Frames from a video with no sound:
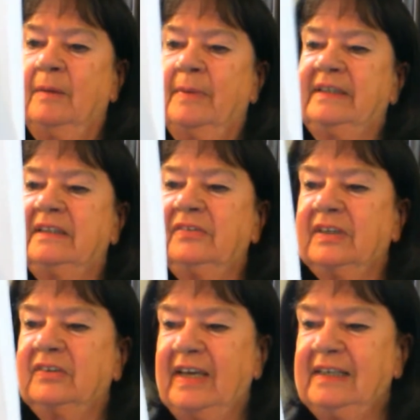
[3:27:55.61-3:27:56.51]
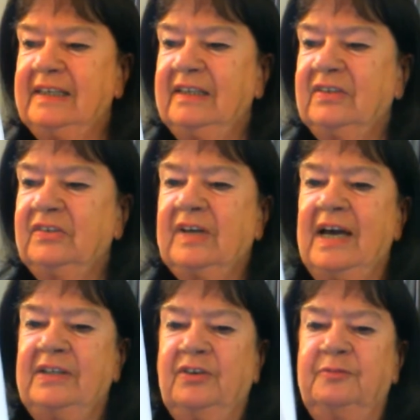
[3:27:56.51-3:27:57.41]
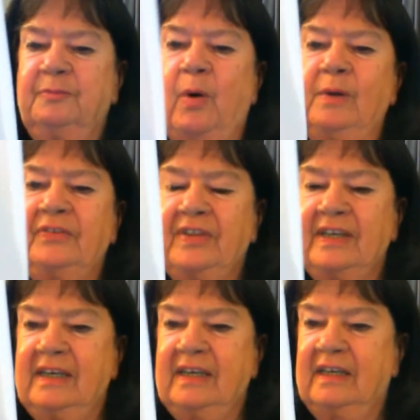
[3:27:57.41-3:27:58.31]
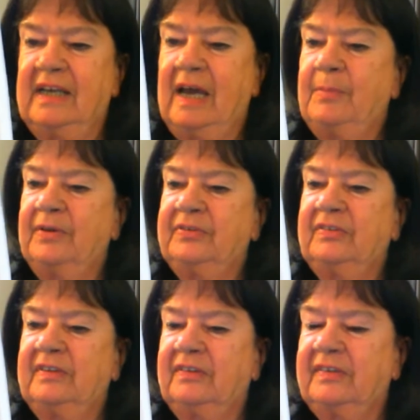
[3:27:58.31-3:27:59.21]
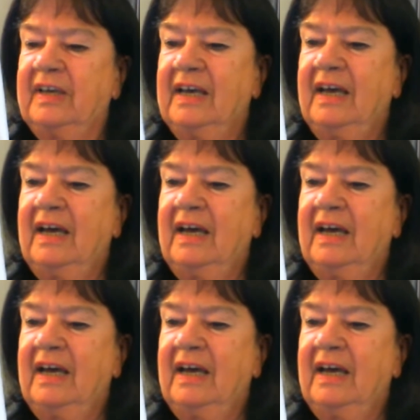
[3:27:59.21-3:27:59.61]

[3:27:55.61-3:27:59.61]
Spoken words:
But it is exactly this kind of bold thinking in hypothesis,